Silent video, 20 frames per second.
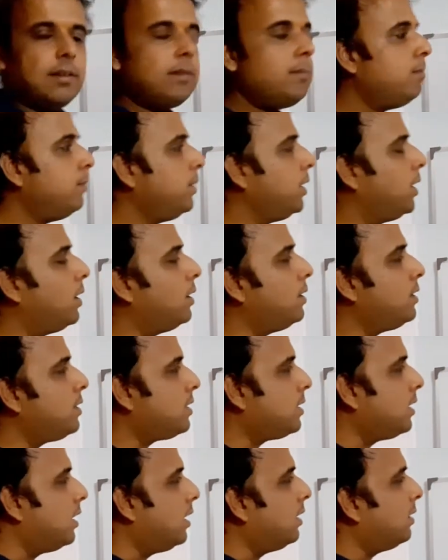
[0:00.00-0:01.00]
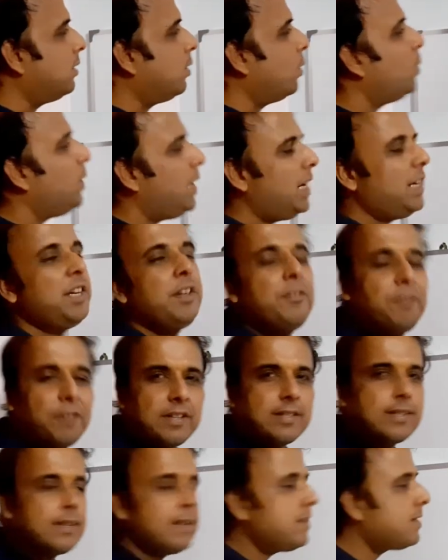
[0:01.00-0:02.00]
Because only
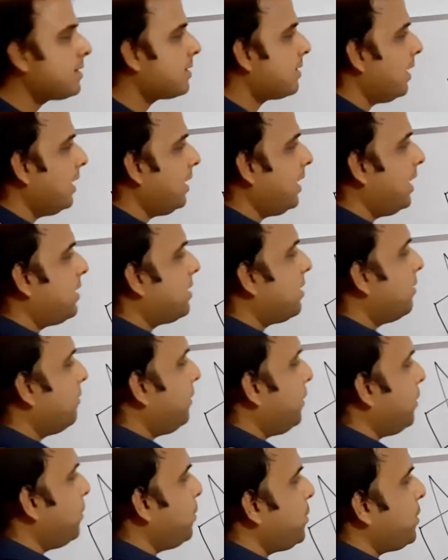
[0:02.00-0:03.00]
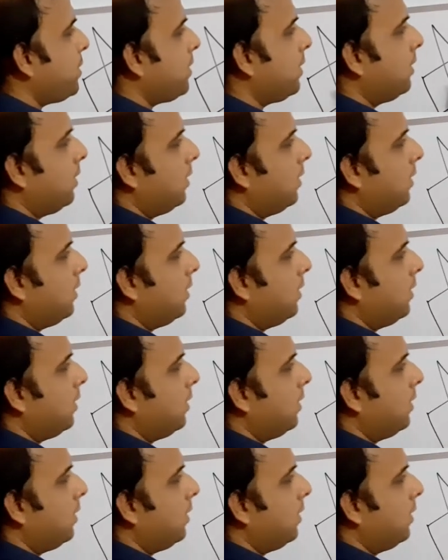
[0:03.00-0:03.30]
difference is, in case of fused,